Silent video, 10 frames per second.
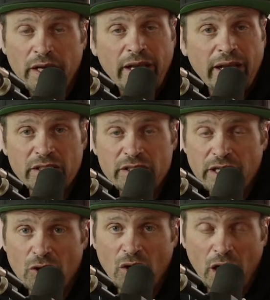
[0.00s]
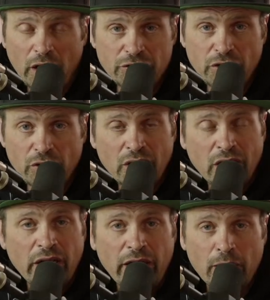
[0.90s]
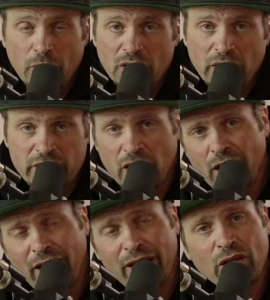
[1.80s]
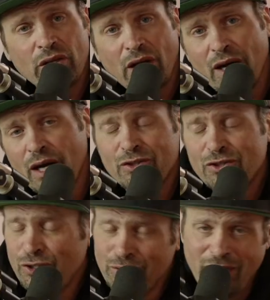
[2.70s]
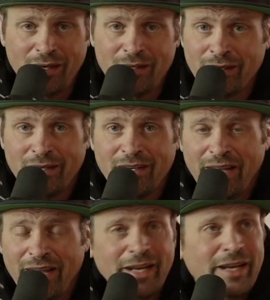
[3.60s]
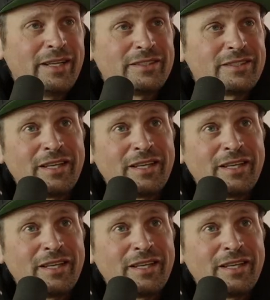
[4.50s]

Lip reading: and Tara Hunter and Melissa and the Tuna and